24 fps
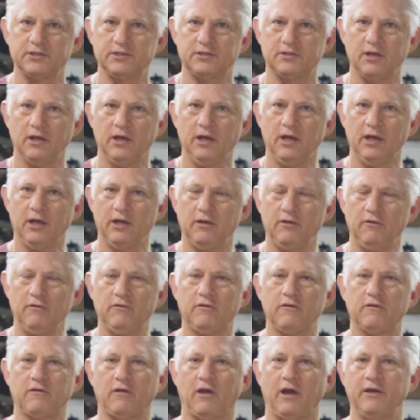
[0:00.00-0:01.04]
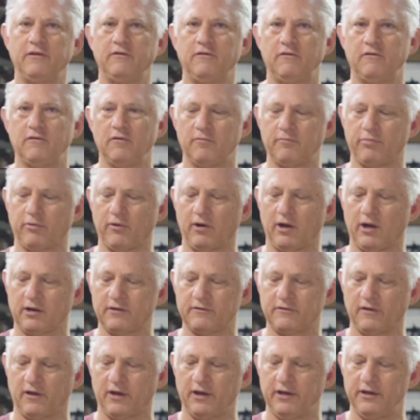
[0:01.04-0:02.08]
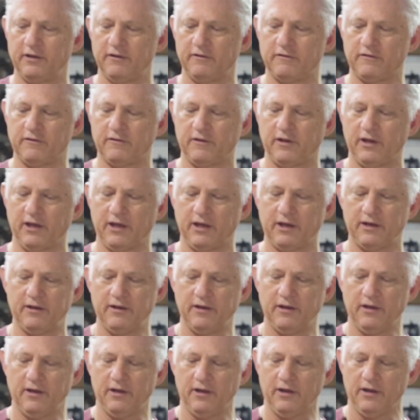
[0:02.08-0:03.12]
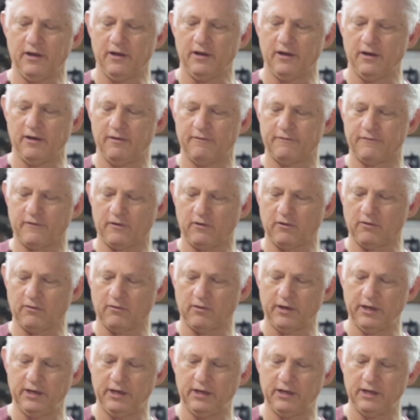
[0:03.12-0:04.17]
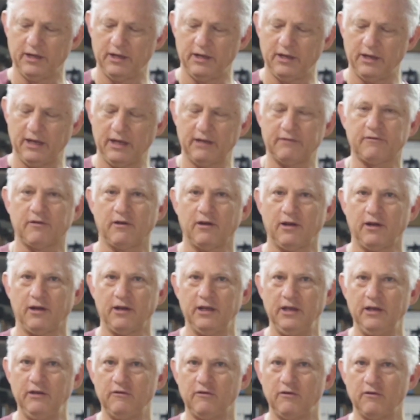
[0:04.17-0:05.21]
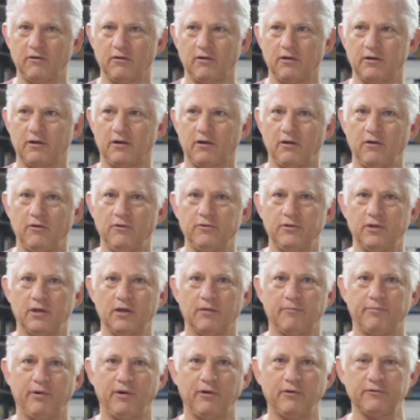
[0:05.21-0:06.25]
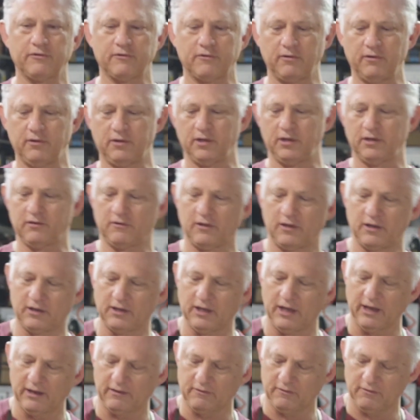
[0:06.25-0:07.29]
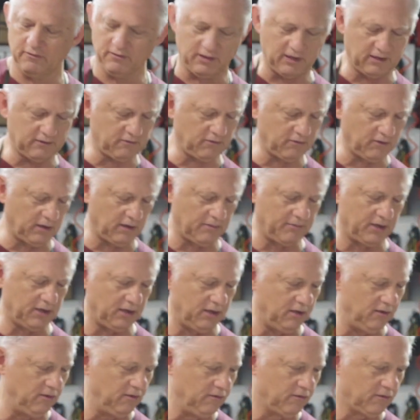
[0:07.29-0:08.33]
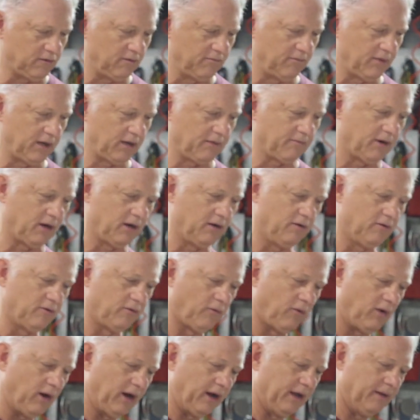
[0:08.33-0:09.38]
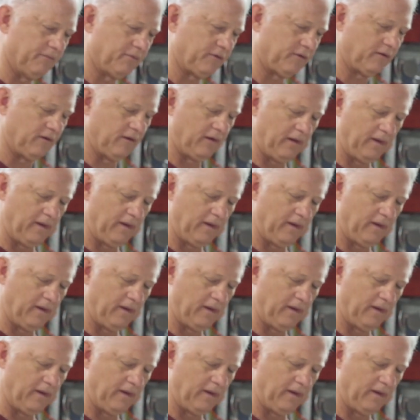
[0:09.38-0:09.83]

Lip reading: It uses hydrogen peroxide instead of chlorine, and that's a little easier on clothing, upholstery, things like that. So that's what I'm going to use to make my own wipes.